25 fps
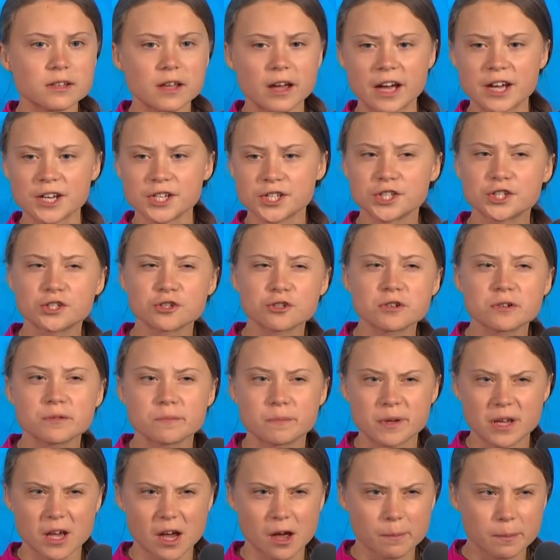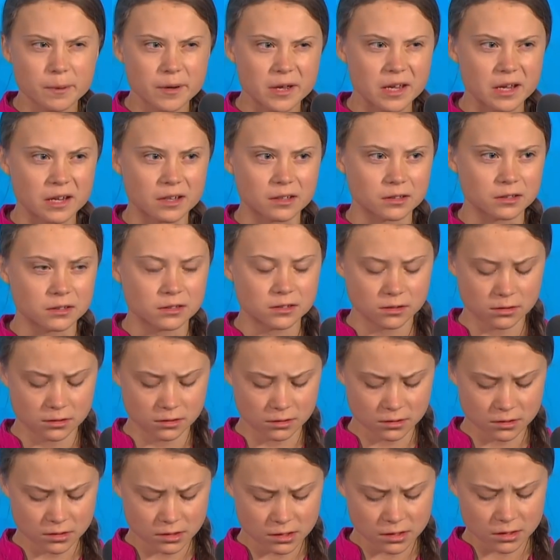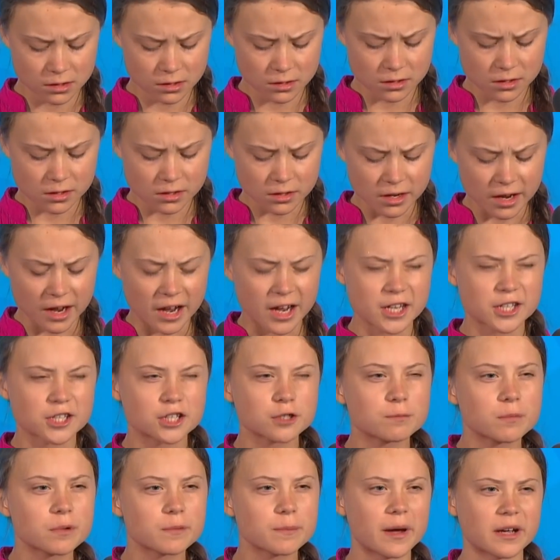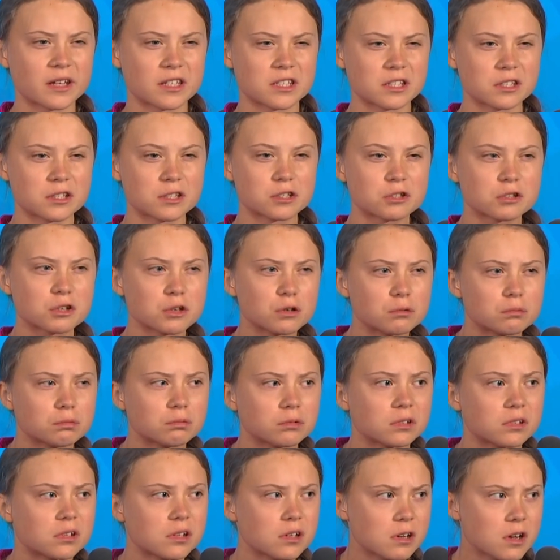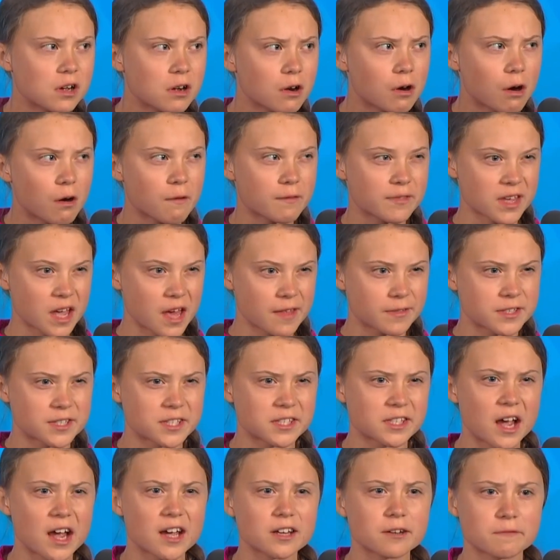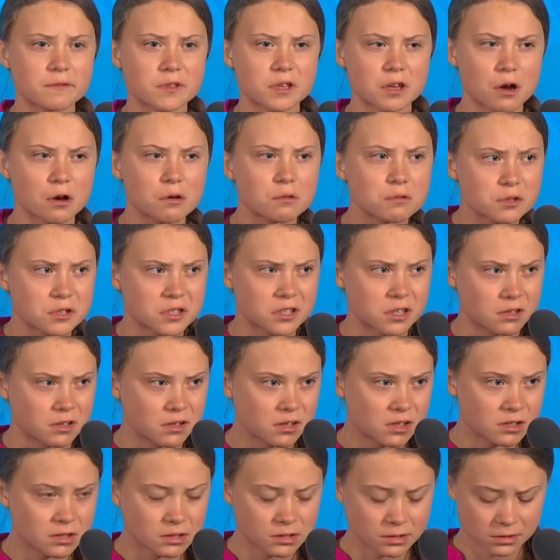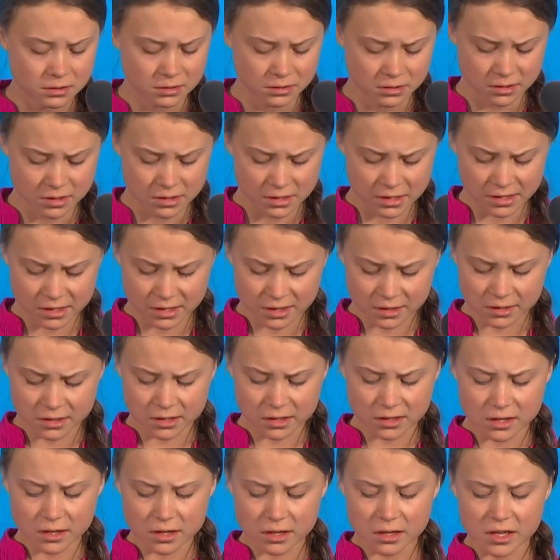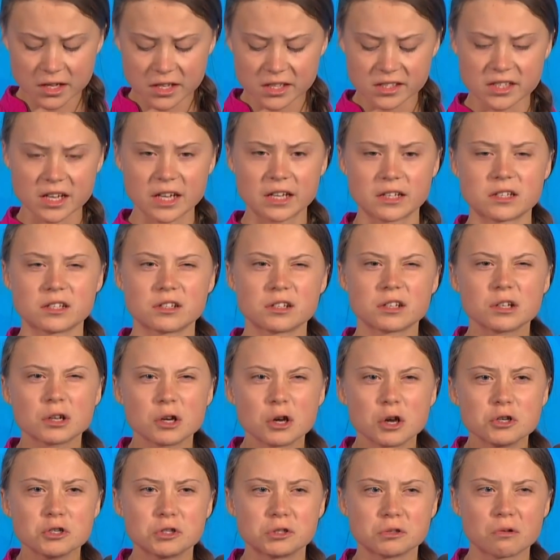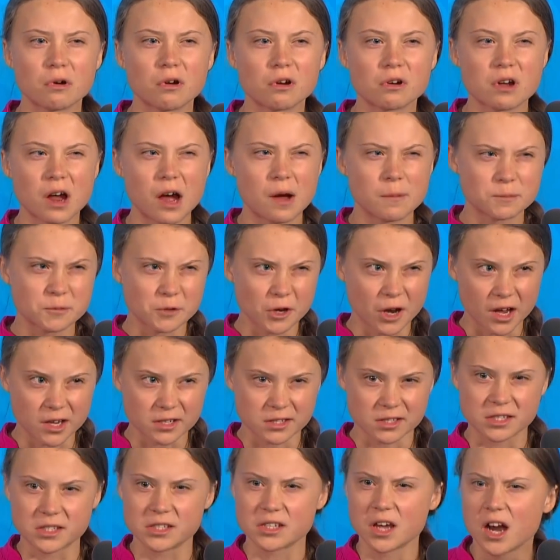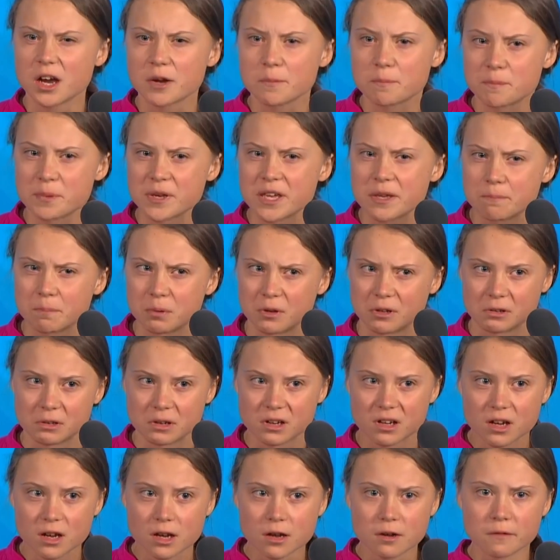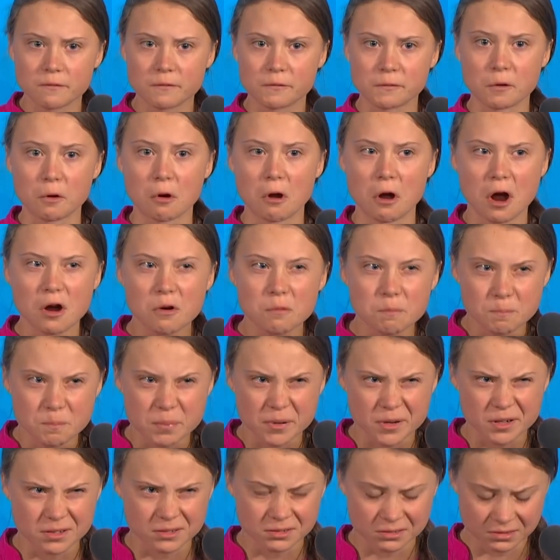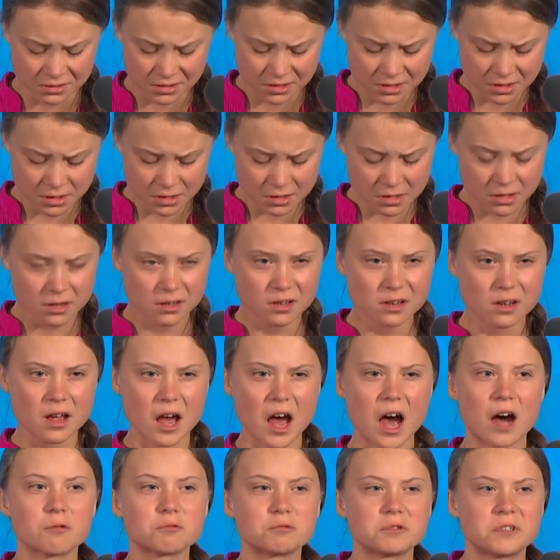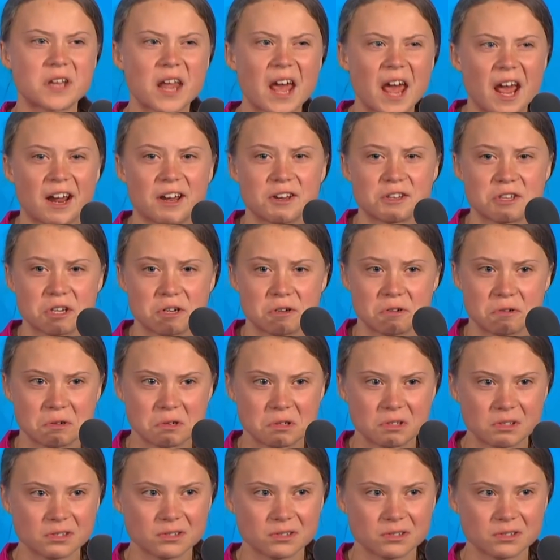I shouldn't be up here. I should be back in school on the other side of the ocean. Yet you all come to us young people for hope. How dare you?